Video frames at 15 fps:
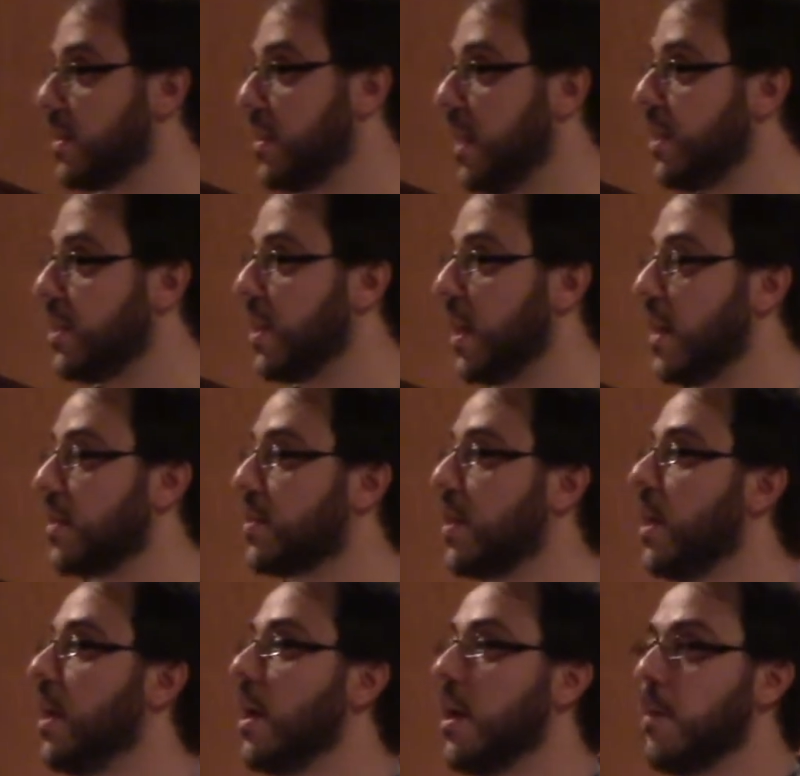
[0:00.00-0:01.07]
teaching us,
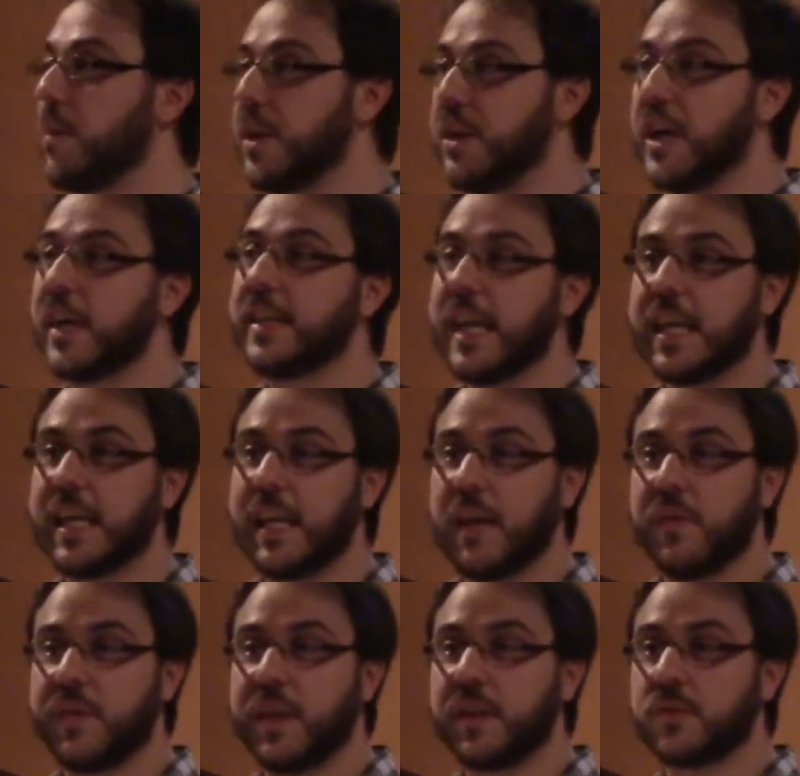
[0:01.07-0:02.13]
but you're not taking
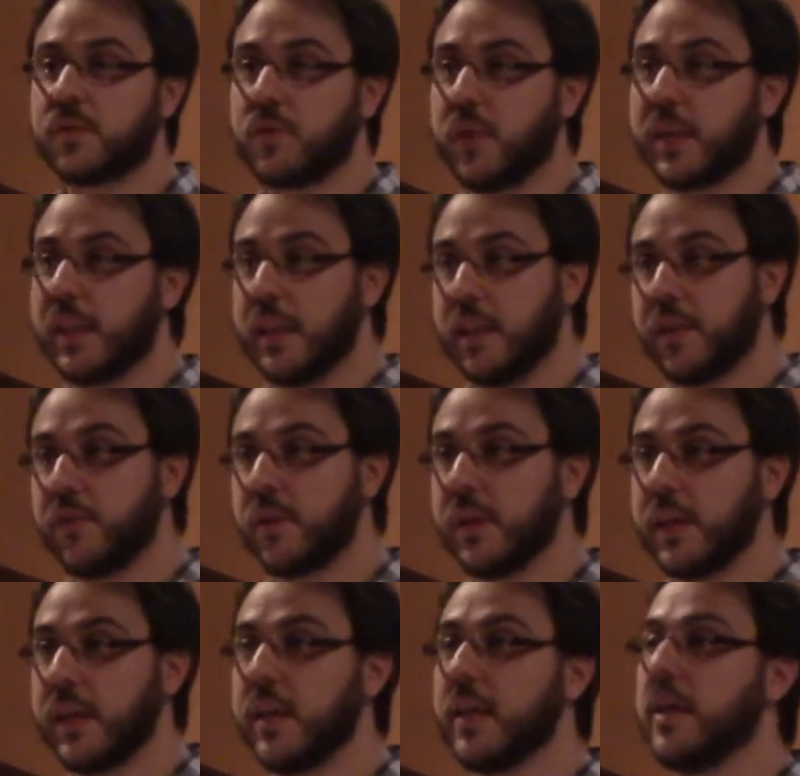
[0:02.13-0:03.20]
everything strictly
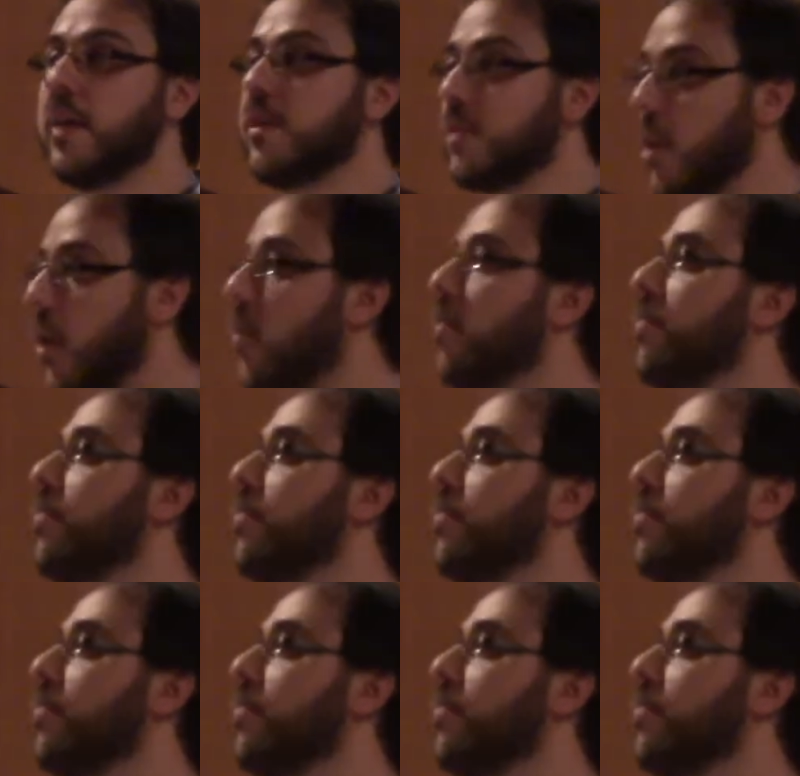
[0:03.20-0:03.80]
literally, so